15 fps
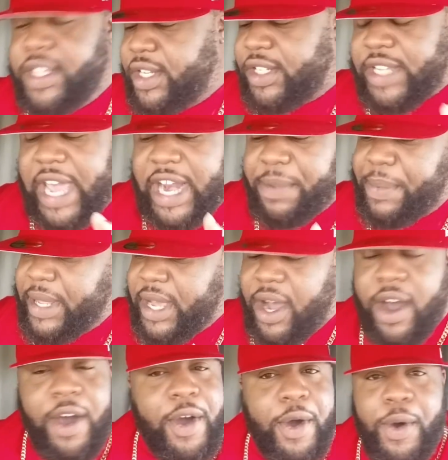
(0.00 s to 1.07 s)
There's got to be
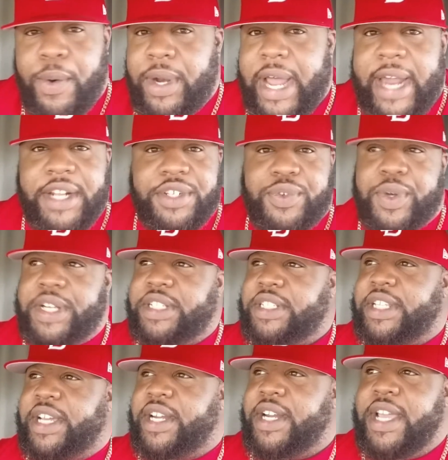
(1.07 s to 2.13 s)
a whole lot of
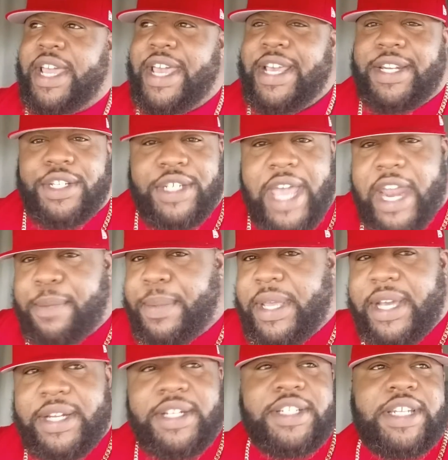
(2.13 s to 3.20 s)
trust there. There's got to
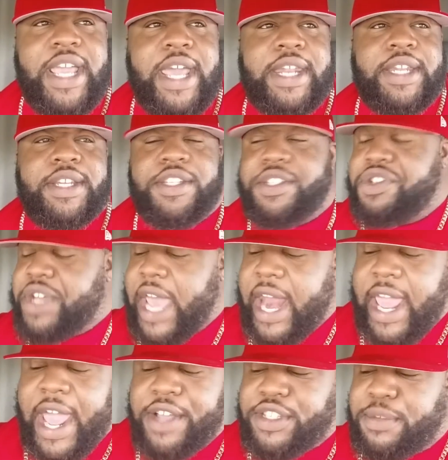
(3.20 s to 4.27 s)
be understanding. You got
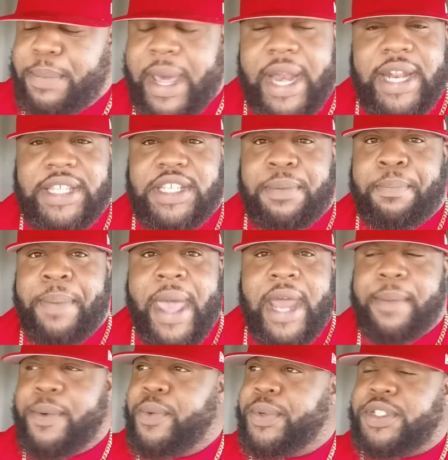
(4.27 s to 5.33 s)
to have somebody that's
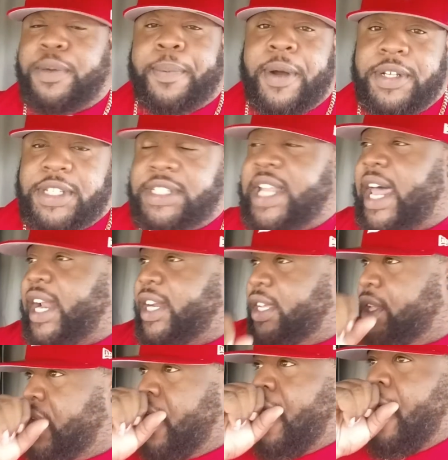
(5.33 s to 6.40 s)
compatible with your
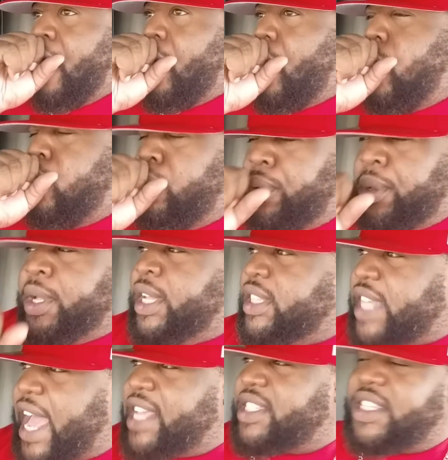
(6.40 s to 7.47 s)
personality.
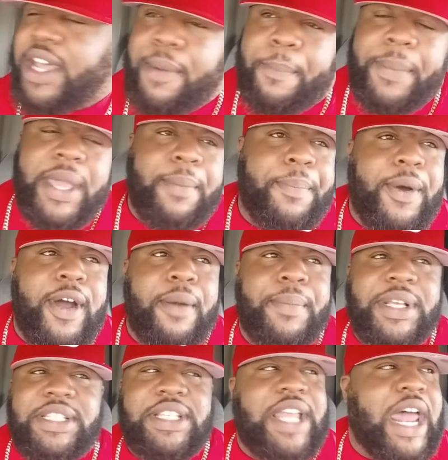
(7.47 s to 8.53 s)
That's a big part,
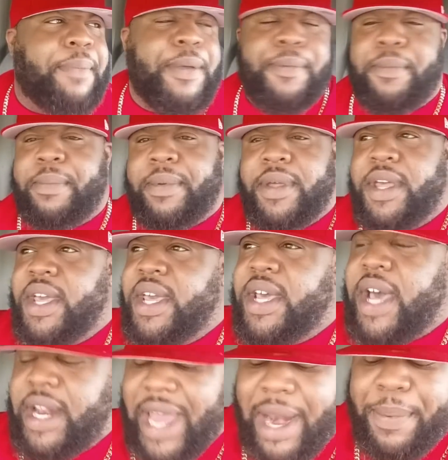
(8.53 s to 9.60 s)
because a lot of people
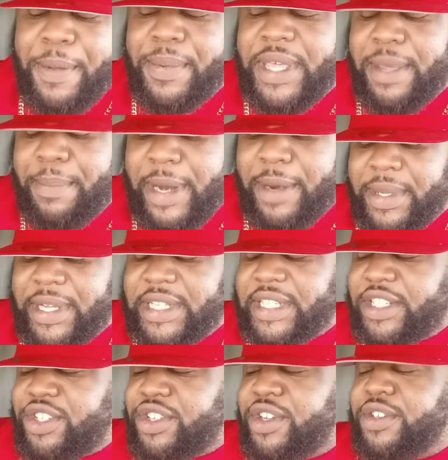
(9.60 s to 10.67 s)
get because
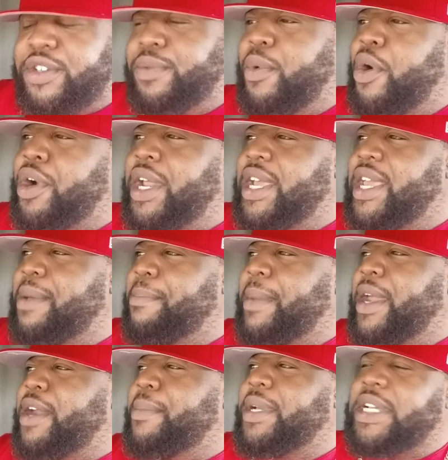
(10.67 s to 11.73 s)
of children, or they get
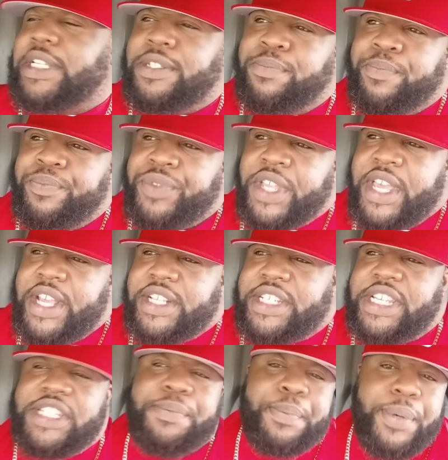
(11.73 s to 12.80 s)
married because
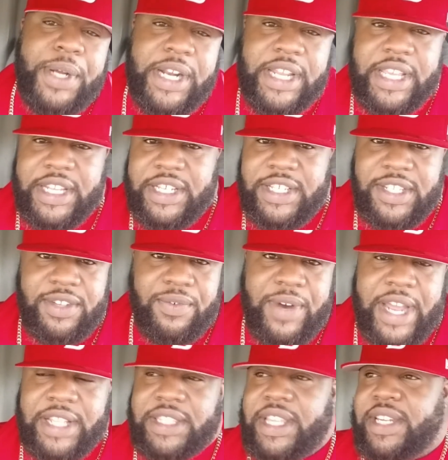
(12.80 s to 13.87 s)
she's pretty and it's the
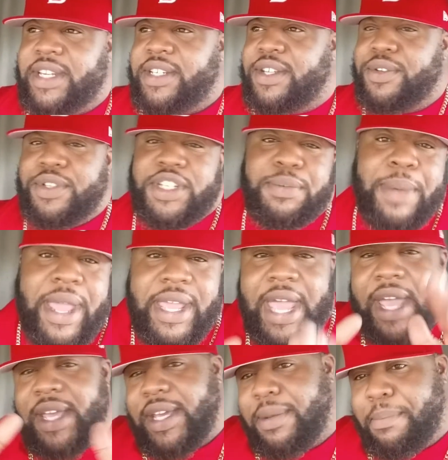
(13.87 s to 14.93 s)
right thing to do. She might
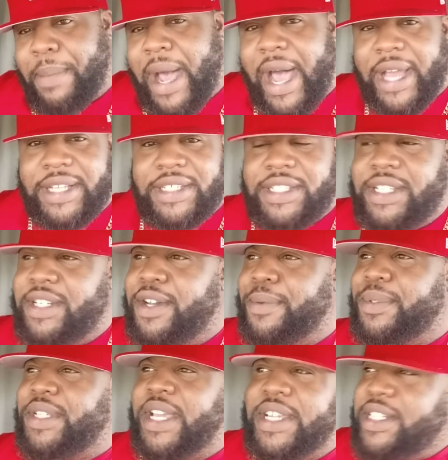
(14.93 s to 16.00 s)
got good box. You know what
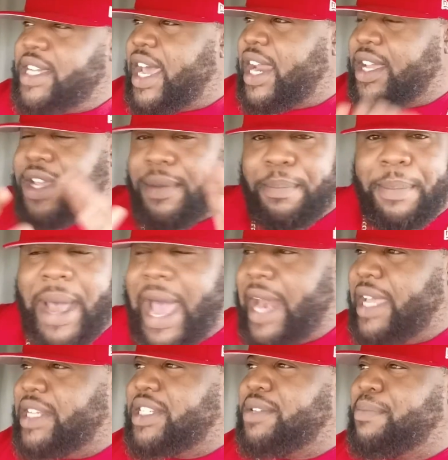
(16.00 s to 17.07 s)
I'm saying? She got a good
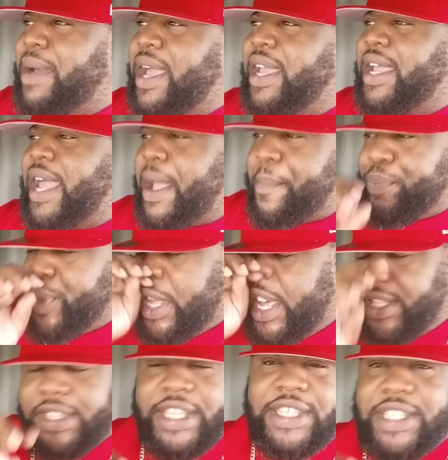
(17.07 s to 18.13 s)
body. She might got
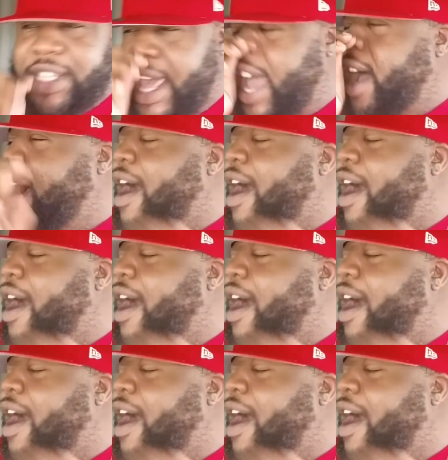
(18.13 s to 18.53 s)
this and that.